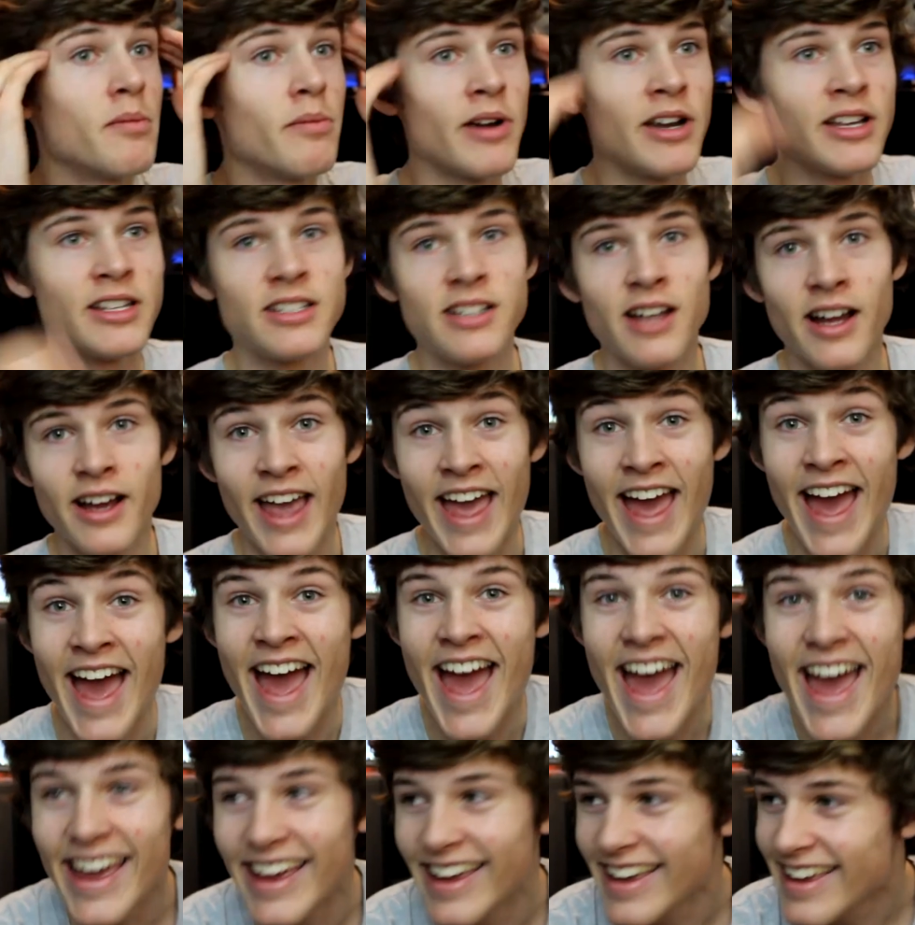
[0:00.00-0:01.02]
my brain's like,
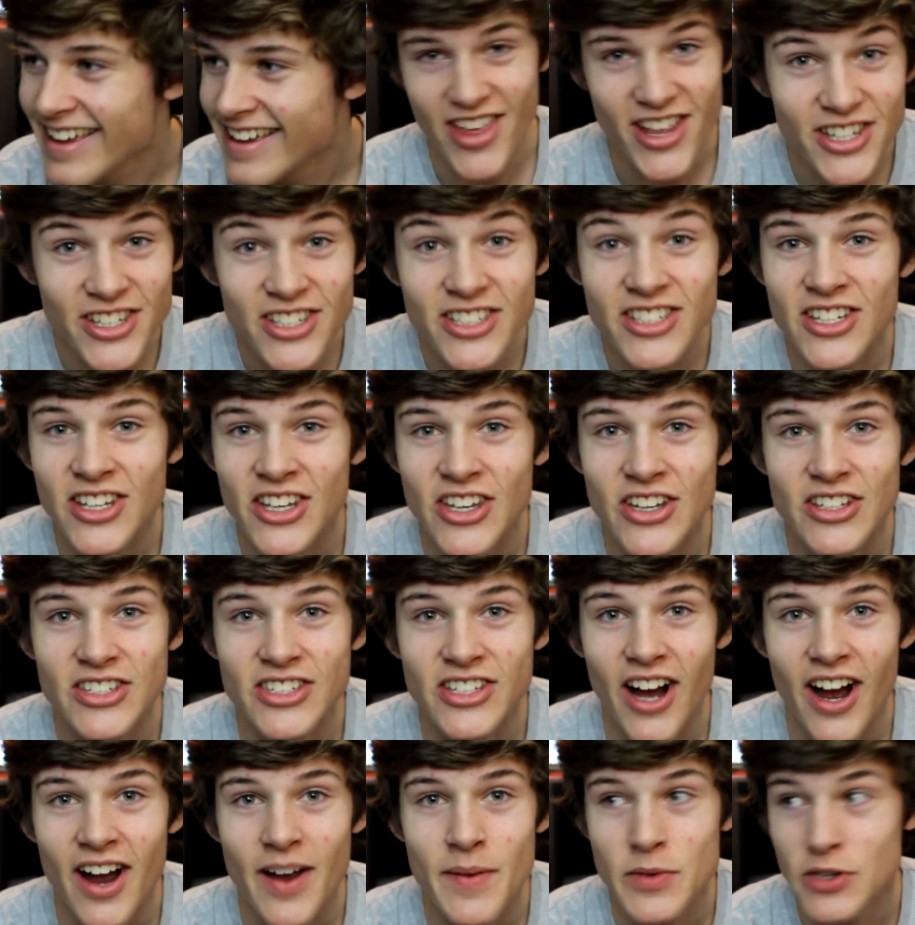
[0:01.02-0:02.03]
hey, this is a good
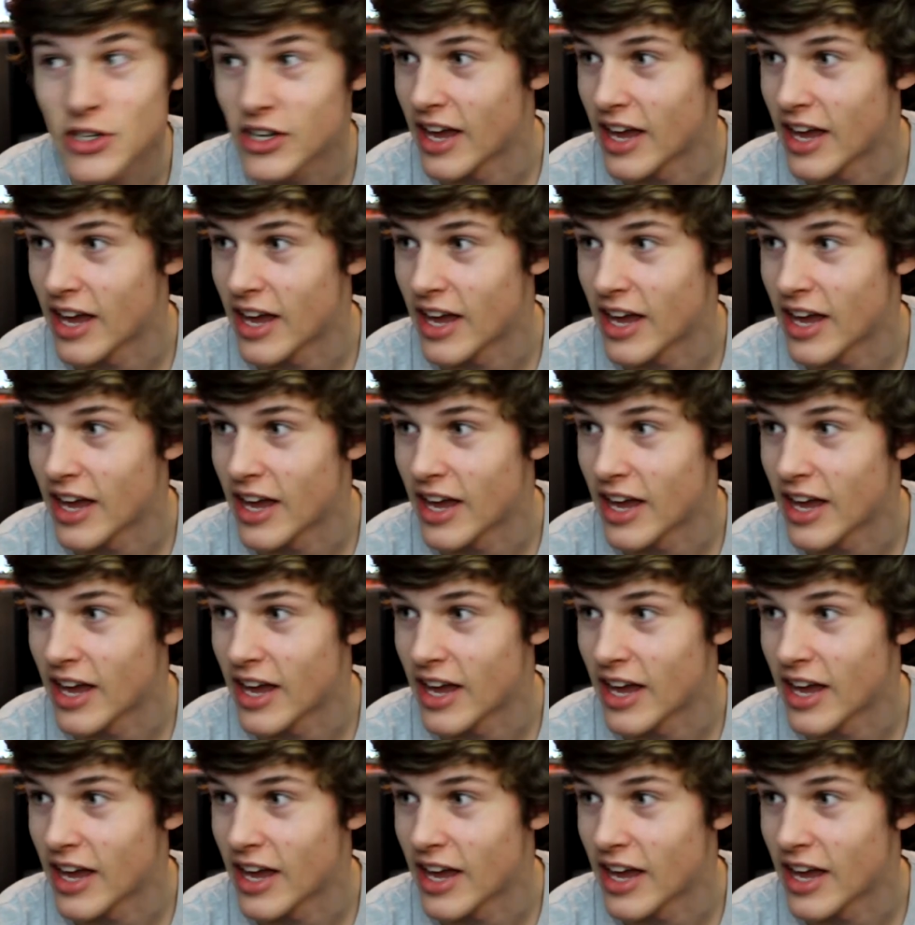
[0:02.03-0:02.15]
time